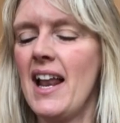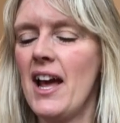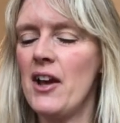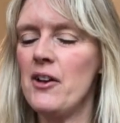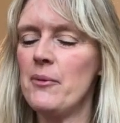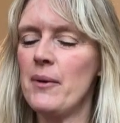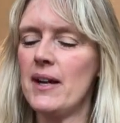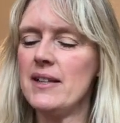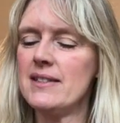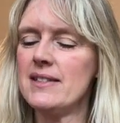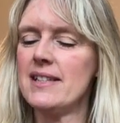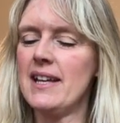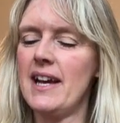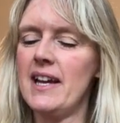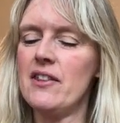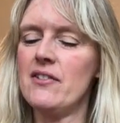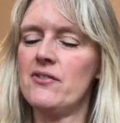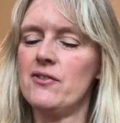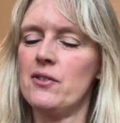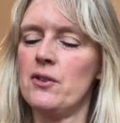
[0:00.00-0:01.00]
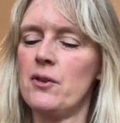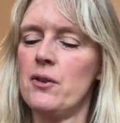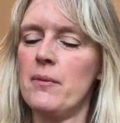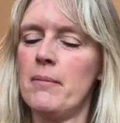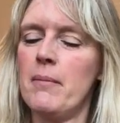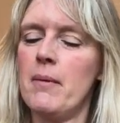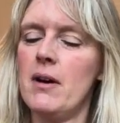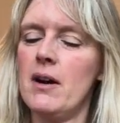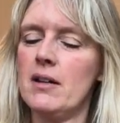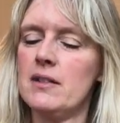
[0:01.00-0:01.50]
Hello, Wednesday the 4th of
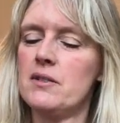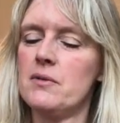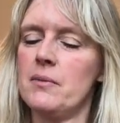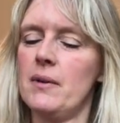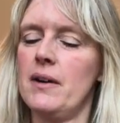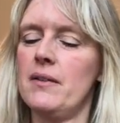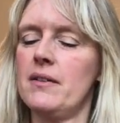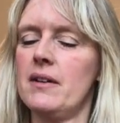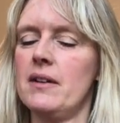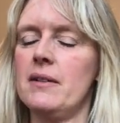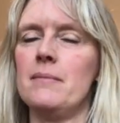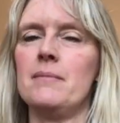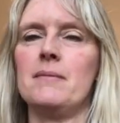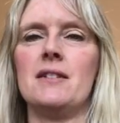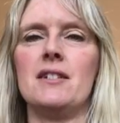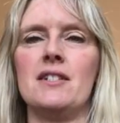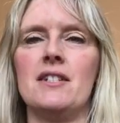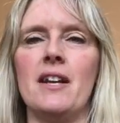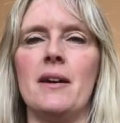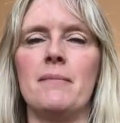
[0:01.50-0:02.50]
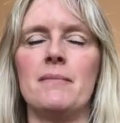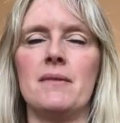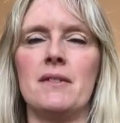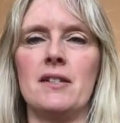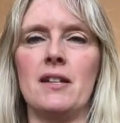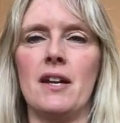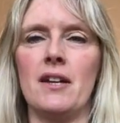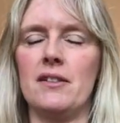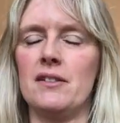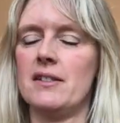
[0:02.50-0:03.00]
March. Welcome to
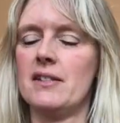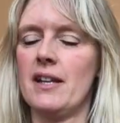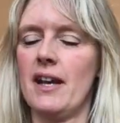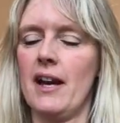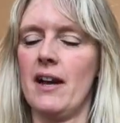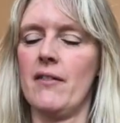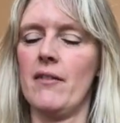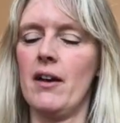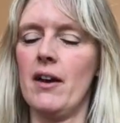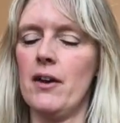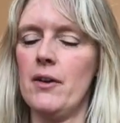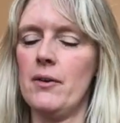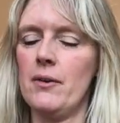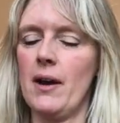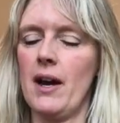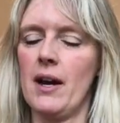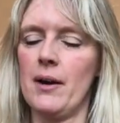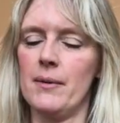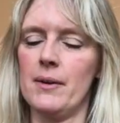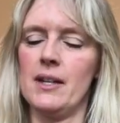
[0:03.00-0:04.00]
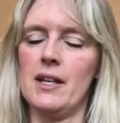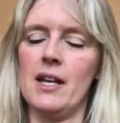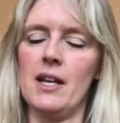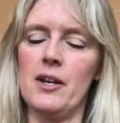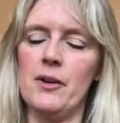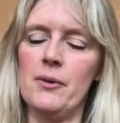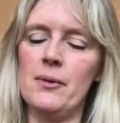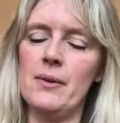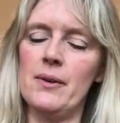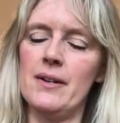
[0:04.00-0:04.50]
Gemstone Tarot. How are
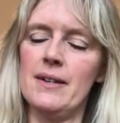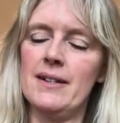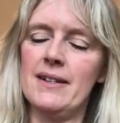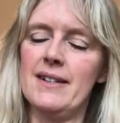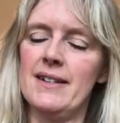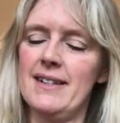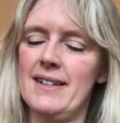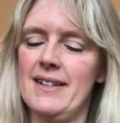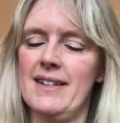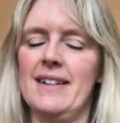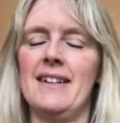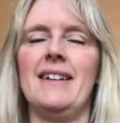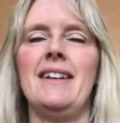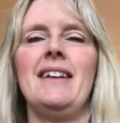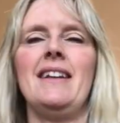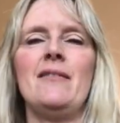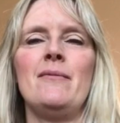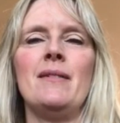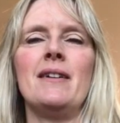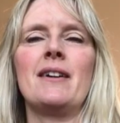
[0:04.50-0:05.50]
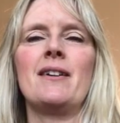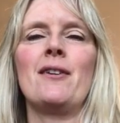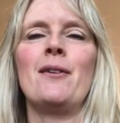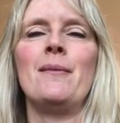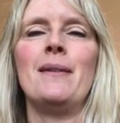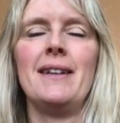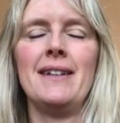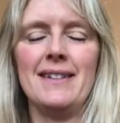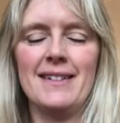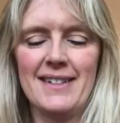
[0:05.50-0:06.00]
you? Leave me a
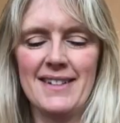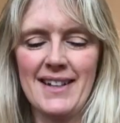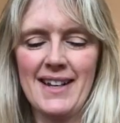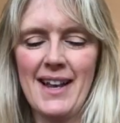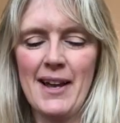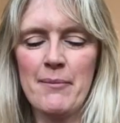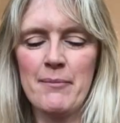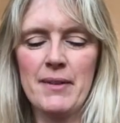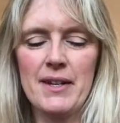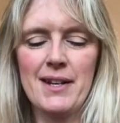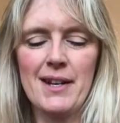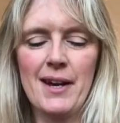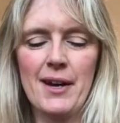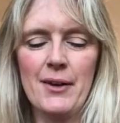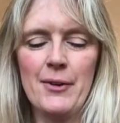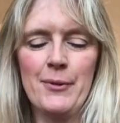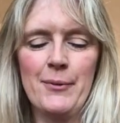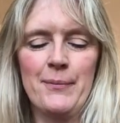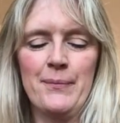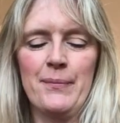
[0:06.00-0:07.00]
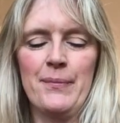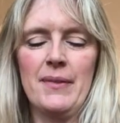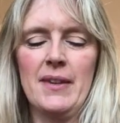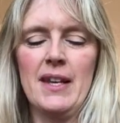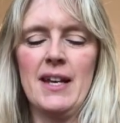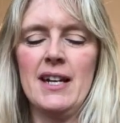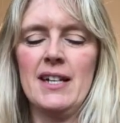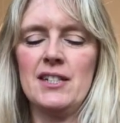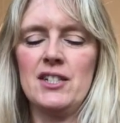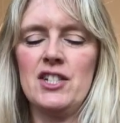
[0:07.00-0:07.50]
comment, let me know.
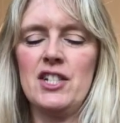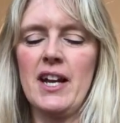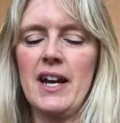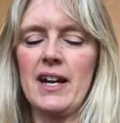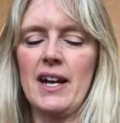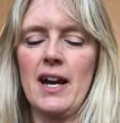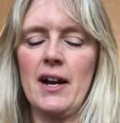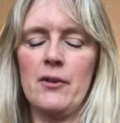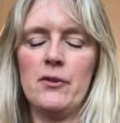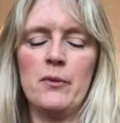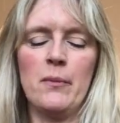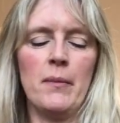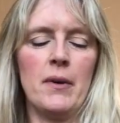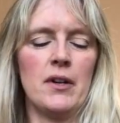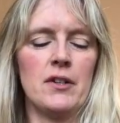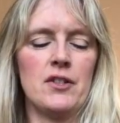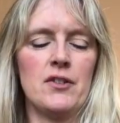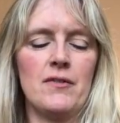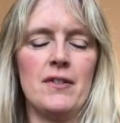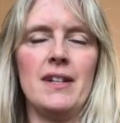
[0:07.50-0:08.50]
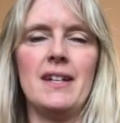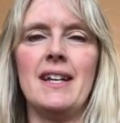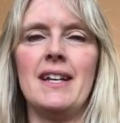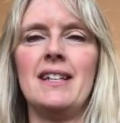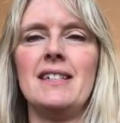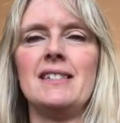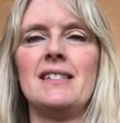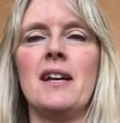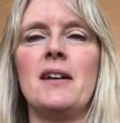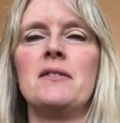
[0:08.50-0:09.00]
Check out your March
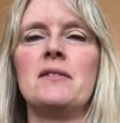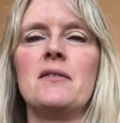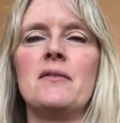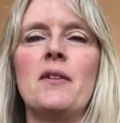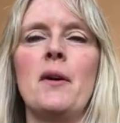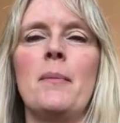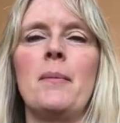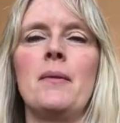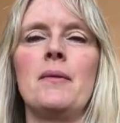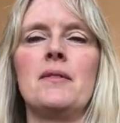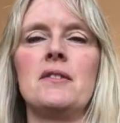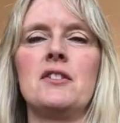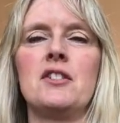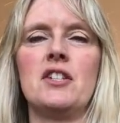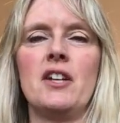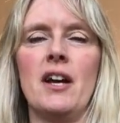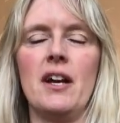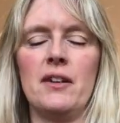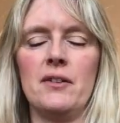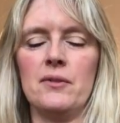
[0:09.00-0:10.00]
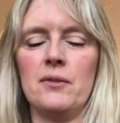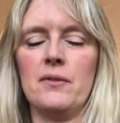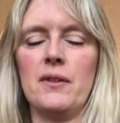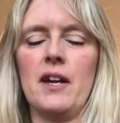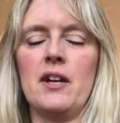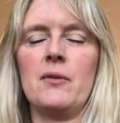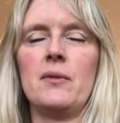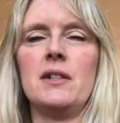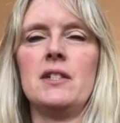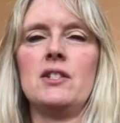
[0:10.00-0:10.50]
readings. Those are up on the channel.
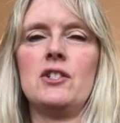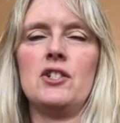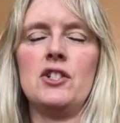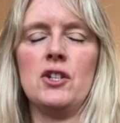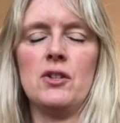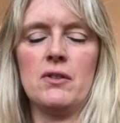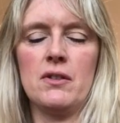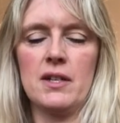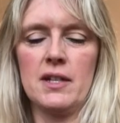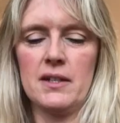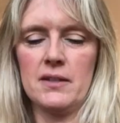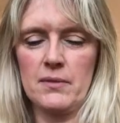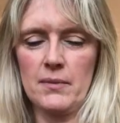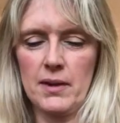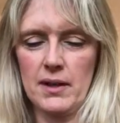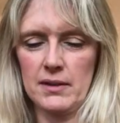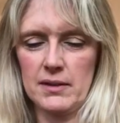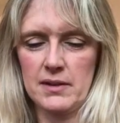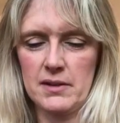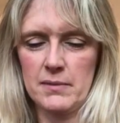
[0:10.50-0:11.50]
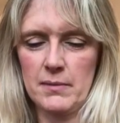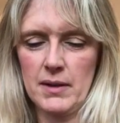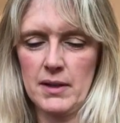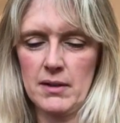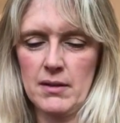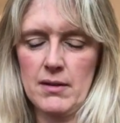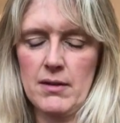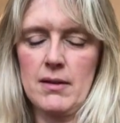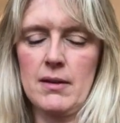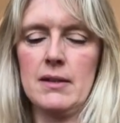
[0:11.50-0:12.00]
They're quite juicy as well this
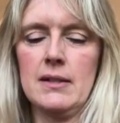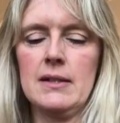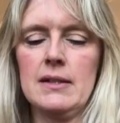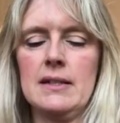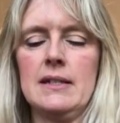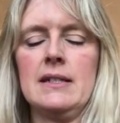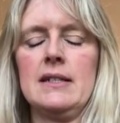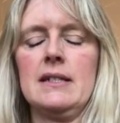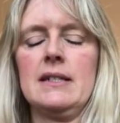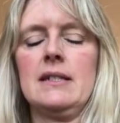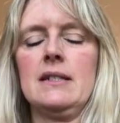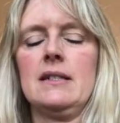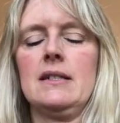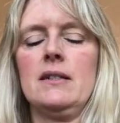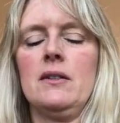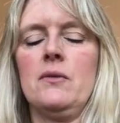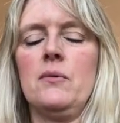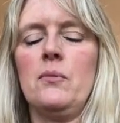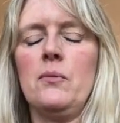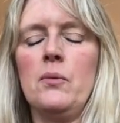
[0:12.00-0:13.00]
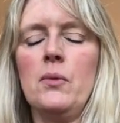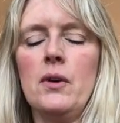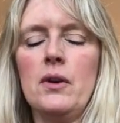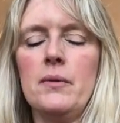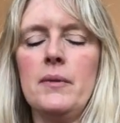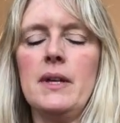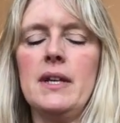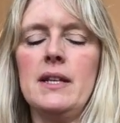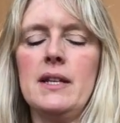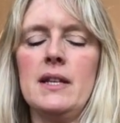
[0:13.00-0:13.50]
month. What do
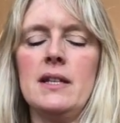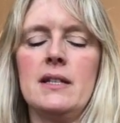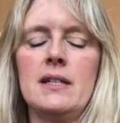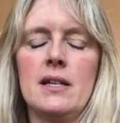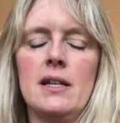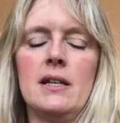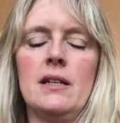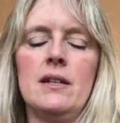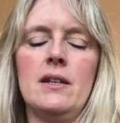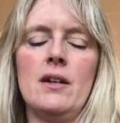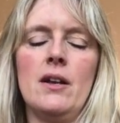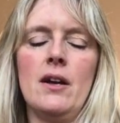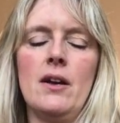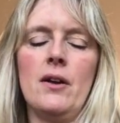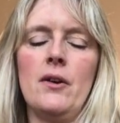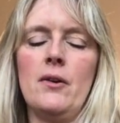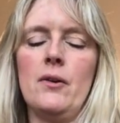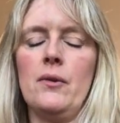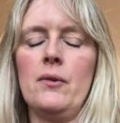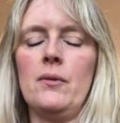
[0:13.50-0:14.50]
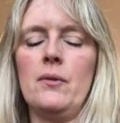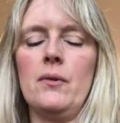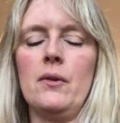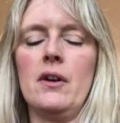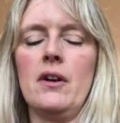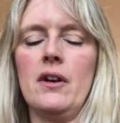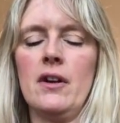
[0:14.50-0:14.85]
we need to know?